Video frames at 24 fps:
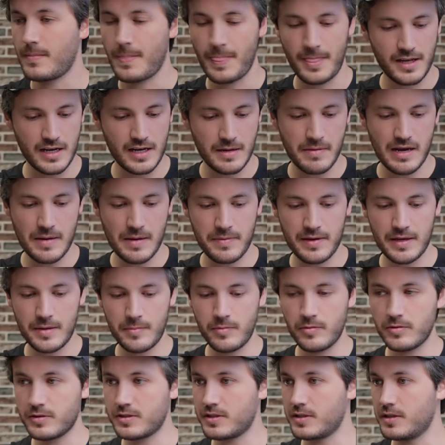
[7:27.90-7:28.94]
And I might be
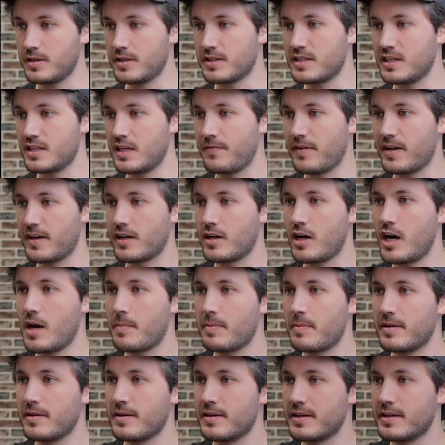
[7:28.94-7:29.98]
able to, let's see if I
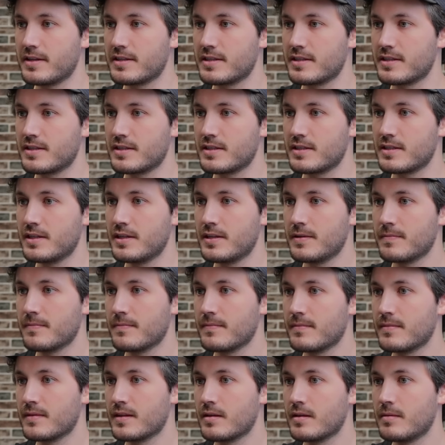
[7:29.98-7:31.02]
copy this,
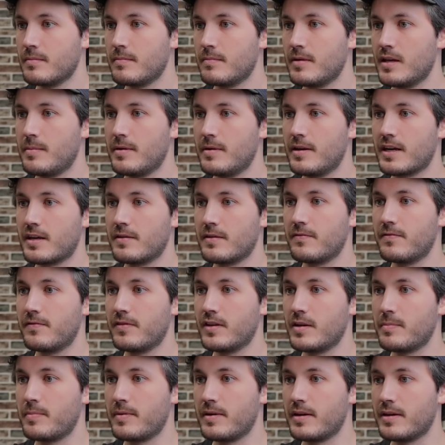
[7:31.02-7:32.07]
maybe I can
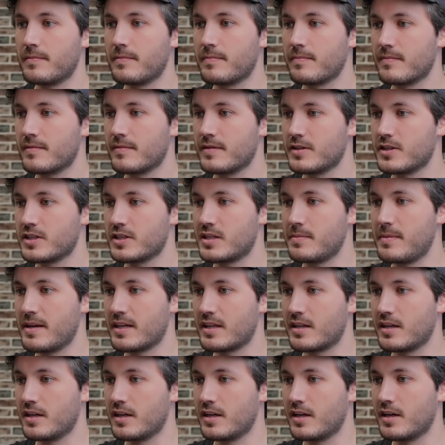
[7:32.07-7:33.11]
flip it just to make
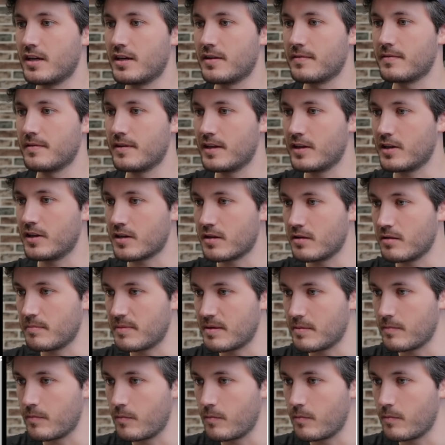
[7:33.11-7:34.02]
it look a little bit